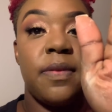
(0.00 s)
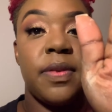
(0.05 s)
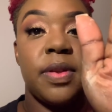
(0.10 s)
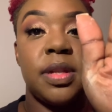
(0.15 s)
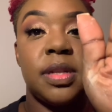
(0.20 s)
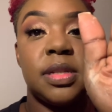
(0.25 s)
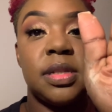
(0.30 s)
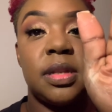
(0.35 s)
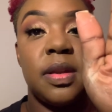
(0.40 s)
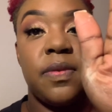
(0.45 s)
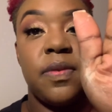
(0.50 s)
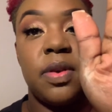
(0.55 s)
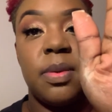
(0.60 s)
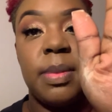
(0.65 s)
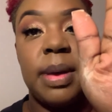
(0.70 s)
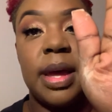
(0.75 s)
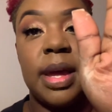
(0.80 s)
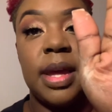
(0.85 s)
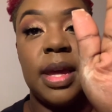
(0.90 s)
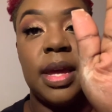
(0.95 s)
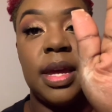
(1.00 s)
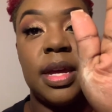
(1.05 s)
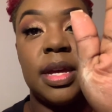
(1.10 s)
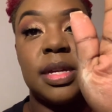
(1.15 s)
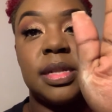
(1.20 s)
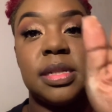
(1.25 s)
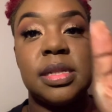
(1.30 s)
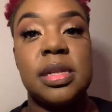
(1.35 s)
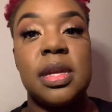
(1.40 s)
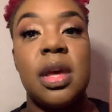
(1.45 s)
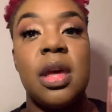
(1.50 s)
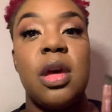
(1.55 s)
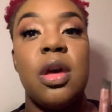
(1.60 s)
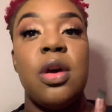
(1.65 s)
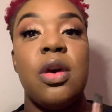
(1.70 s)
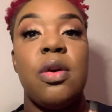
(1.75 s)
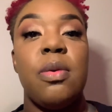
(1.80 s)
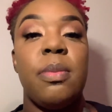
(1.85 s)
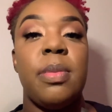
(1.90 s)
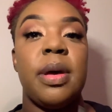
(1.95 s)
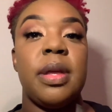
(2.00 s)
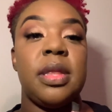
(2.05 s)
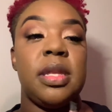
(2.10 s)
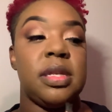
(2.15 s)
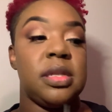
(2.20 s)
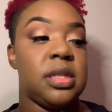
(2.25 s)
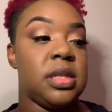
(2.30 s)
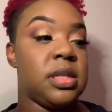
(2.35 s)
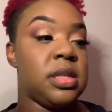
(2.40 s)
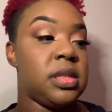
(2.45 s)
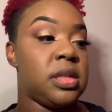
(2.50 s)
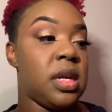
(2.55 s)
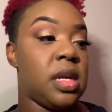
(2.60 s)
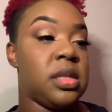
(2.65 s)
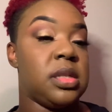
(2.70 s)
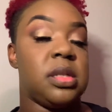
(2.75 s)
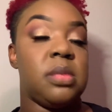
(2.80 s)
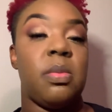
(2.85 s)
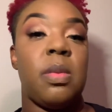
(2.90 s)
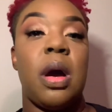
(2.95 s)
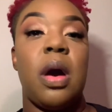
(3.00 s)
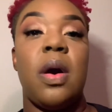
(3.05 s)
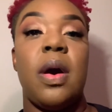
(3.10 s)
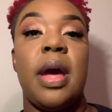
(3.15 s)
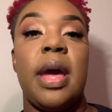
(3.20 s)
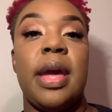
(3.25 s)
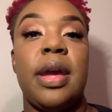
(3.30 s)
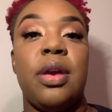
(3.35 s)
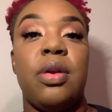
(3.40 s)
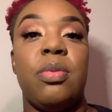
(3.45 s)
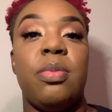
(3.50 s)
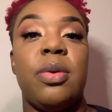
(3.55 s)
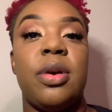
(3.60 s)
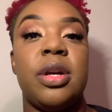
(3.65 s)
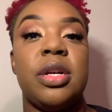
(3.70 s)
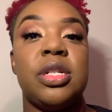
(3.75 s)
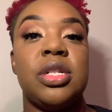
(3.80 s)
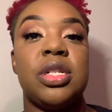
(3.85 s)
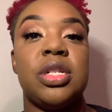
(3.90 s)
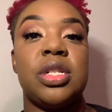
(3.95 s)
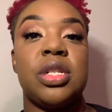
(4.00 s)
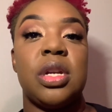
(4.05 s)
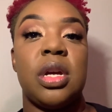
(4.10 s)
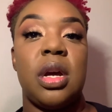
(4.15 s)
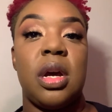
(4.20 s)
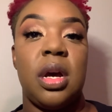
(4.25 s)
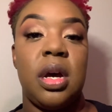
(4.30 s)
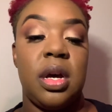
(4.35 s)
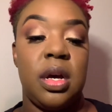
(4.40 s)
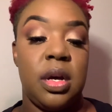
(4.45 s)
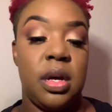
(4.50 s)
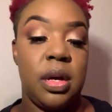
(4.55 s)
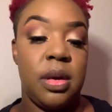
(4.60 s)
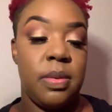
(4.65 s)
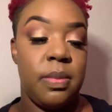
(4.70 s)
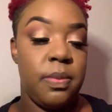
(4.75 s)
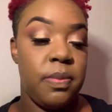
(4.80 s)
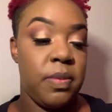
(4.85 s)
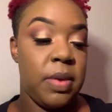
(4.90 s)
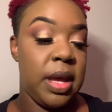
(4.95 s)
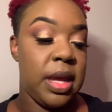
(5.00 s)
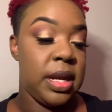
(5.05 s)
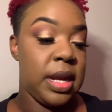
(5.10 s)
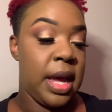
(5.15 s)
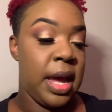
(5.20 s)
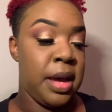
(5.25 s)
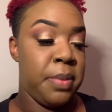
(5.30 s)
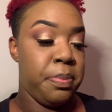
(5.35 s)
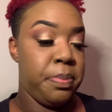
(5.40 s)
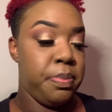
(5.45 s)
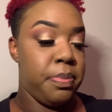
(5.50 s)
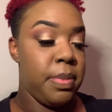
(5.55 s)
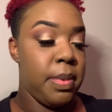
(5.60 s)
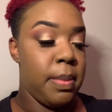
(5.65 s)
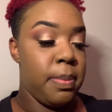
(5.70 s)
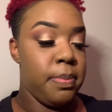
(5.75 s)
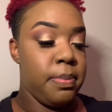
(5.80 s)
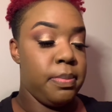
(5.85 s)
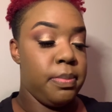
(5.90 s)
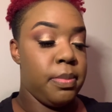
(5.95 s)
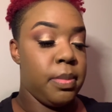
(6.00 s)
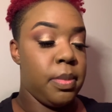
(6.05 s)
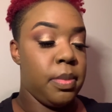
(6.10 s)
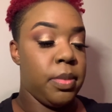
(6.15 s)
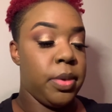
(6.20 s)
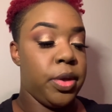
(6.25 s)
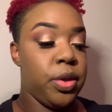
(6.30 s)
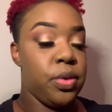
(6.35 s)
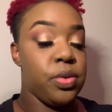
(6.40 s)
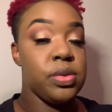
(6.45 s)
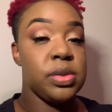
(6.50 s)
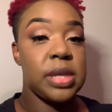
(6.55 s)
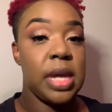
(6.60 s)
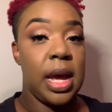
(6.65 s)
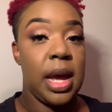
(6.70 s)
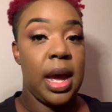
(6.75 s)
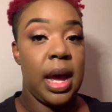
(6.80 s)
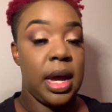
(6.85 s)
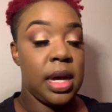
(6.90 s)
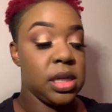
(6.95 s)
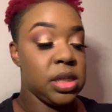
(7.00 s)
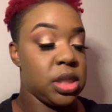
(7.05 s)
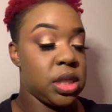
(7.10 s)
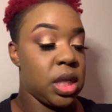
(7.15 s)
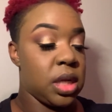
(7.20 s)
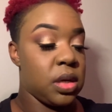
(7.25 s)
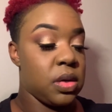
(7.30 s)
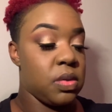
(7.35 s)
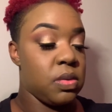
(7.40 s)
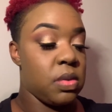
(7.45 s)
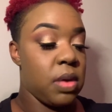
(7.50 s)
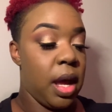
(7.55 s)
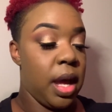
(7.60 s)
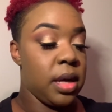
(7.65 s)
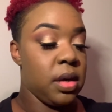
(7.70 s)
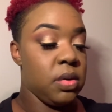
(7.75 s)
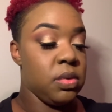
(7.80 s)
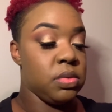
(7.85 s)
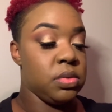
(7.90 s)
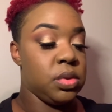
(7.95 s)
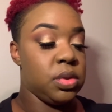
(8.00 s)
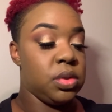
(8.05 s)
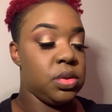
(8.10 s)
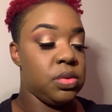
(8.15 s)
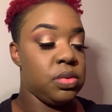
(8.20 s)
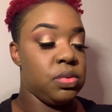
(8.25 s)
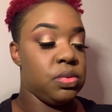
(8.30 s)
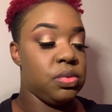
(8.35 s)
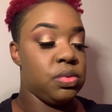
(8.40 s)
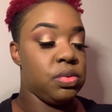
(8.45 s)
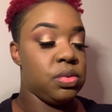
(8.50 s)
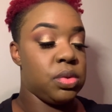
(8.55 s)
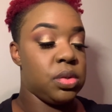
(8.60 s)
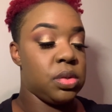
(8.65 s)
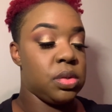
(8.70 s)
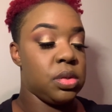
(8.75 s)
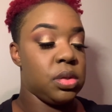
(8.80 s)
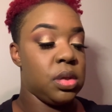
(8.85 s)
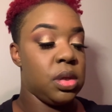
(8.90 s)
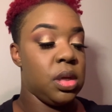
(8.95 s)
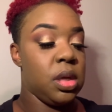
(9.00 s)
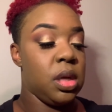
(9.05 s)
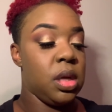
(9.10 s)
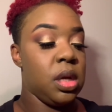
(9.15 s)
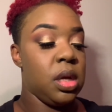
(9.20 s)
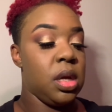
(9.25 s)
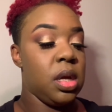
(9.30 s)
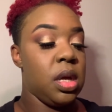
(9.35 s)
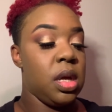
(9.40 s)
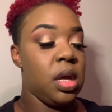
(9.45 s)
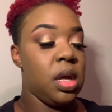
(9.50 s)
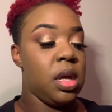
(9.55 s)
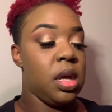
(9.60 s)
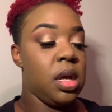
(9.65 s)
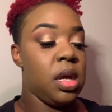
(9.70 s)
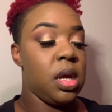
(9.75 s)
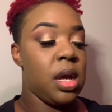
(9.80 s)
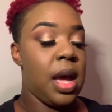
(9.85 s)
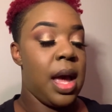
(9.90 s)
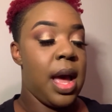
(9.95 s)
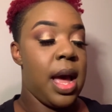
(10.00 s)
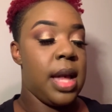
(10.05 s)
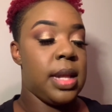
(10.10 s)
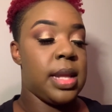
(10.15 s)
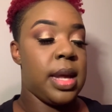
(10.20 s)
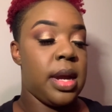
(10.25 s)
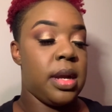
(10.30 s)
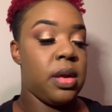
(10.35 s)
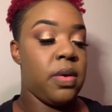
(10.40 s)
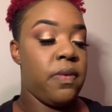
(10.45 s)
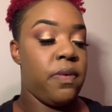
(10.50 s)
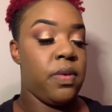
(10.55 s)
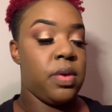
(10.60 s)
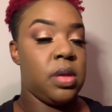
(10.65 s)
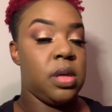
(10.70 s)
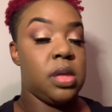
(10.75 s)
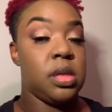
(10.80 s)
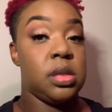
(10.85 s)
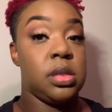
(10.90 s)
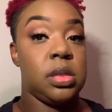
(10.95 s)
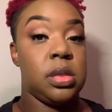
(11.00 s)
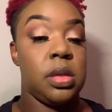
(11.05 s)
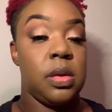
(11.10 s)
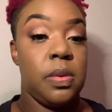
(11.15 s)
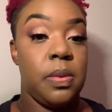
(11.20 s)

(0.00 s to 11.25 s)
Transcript: for this stuff on my hands, but this is a small angle brush, and I use eyeshadow. I don't use eyeliner for this.